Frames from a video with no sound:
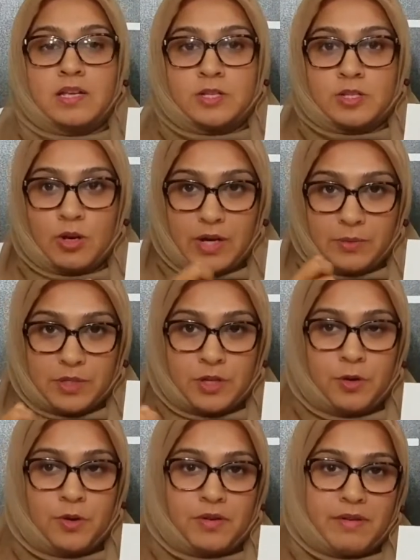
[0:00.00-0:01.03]
So I would
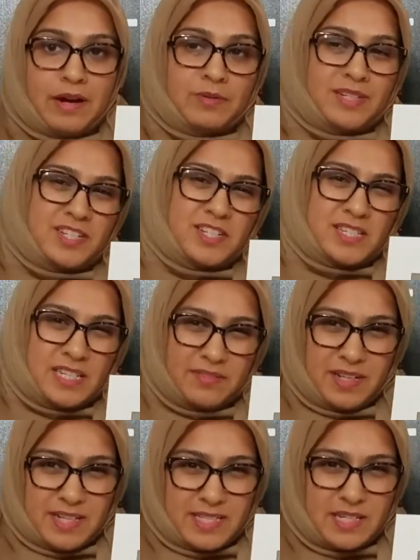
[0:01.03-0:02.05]
go around, I just have
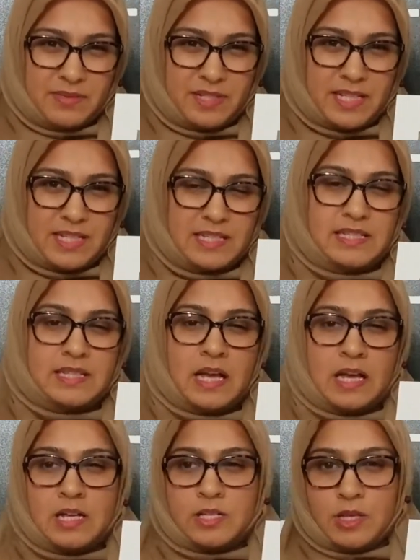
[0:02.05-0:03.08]
like 7 kids,
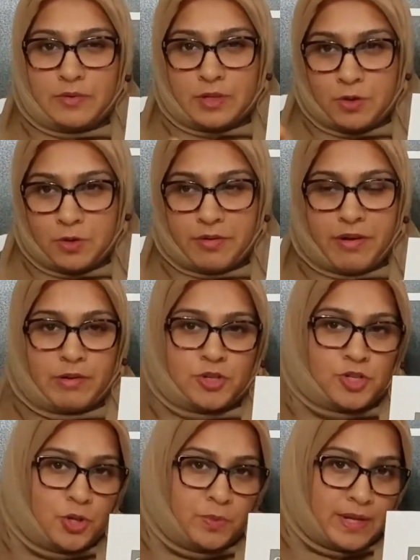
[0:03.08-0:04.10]
so I would go around
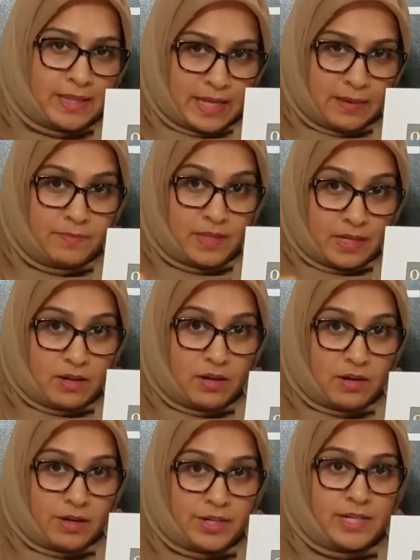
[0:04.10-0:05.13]
showing them the
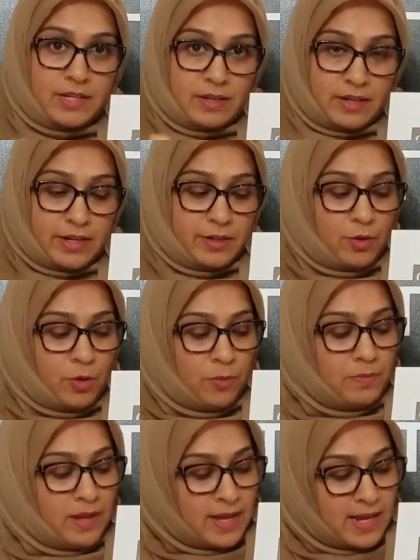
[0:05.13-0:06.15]
card,
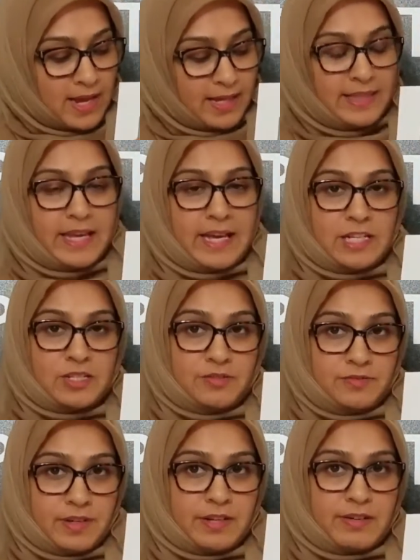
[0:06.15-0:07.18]
anhum, and they had to
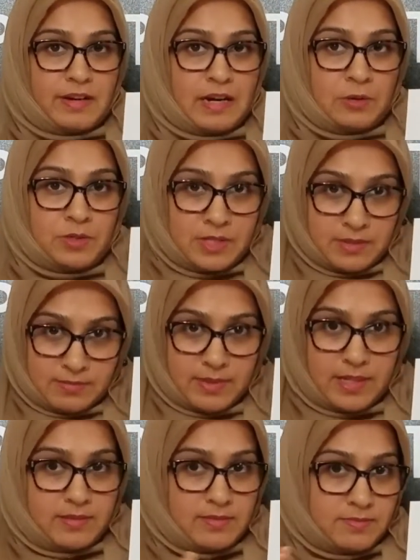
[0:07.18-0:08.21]
figure out
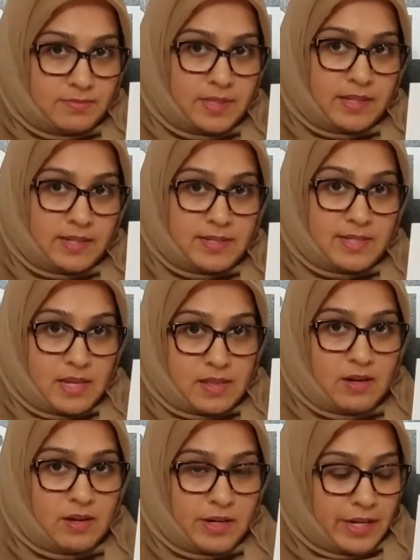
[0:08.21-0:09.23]
that that is
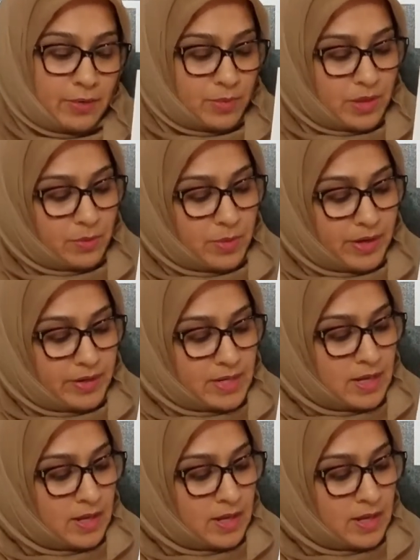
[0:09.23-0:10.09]
izhar in one word.